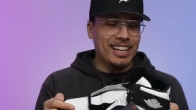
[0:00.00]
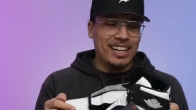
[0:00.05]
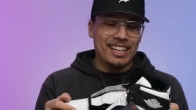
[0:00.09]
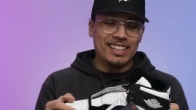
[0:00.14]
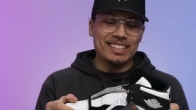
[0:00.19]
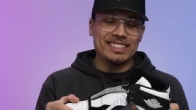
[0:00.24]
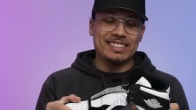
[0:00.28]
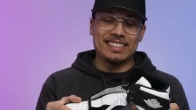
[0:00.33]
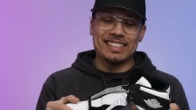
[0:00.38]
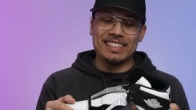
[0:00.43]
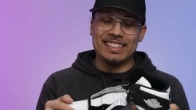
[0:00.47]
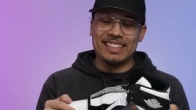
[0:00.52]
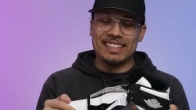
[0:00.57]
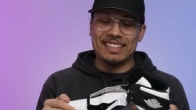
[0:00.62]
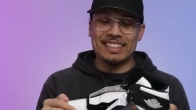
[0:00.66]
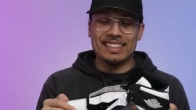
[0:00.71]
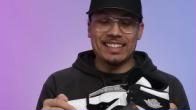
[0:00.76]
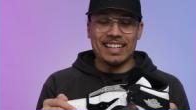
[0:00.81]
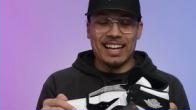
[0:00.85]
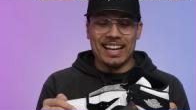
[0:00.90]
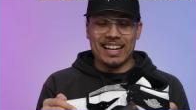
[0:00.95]

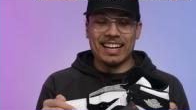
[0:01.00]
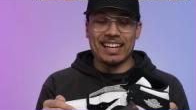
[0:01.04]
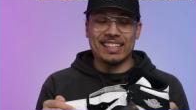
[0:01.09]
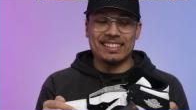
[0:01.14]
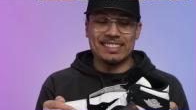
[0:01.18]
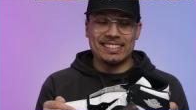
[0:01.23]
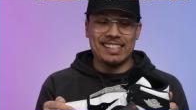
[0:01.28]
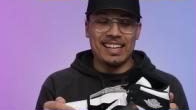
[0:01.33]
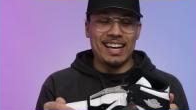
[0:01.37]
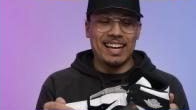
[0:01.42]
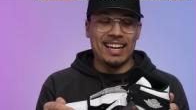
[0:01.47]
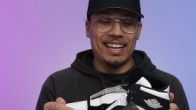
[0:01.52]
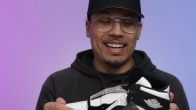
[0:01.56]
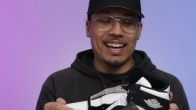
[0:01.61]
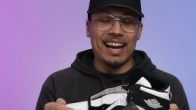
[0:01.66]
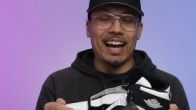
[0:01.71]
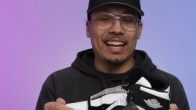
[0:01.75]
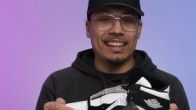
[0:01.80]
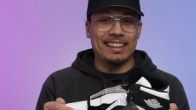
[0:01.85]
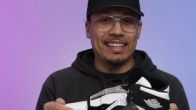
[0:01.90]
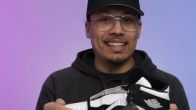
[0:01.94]
Honestly, like I said,
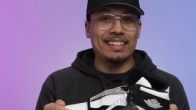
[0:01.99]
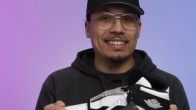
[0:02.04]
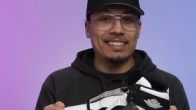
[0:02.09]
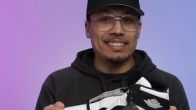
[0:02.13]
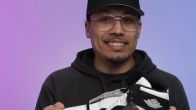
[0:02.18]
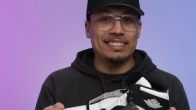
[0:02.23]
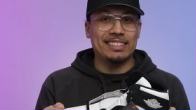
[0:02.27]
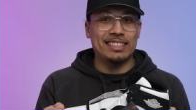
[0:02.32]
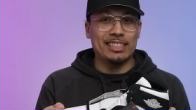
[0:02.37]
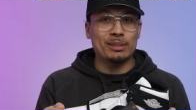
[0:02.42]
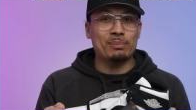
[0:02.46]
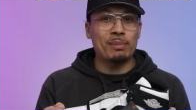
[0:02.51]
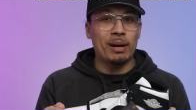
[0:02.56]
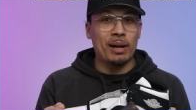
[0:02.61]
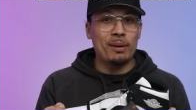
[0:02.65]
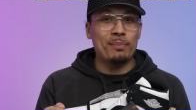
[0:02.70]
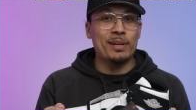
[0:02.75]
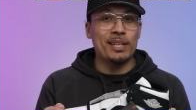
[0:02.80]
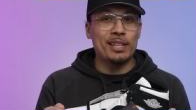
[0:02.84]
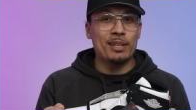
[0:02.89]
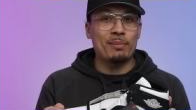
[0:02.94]
I think these just
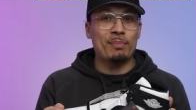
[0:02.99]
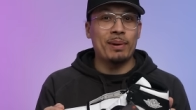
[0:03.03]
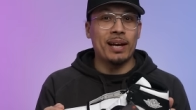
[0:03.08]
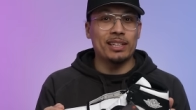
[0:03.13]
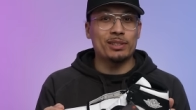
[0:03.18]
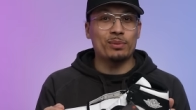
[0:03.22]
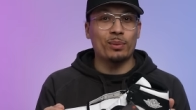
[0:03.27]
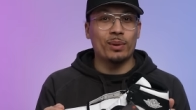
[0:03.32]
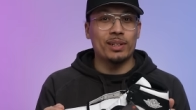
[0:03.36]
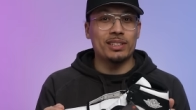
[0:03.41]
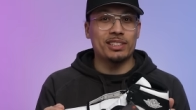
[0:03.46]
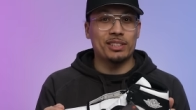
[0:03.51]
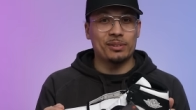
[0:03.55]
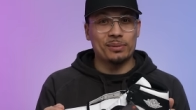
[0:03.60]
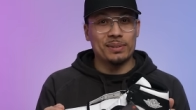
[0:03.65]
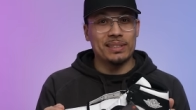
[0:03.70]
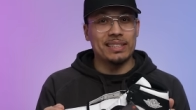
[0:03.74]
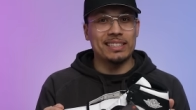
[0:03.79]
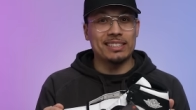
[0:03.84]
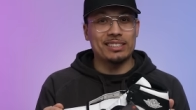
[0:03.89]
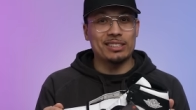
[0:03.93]
might be the best ones to
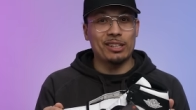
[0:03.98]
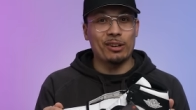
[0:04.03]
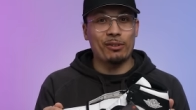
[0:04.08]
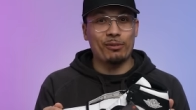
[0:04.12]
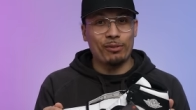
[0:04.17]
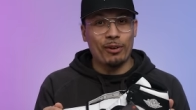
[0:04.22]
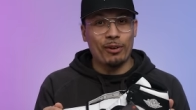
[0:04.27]
release so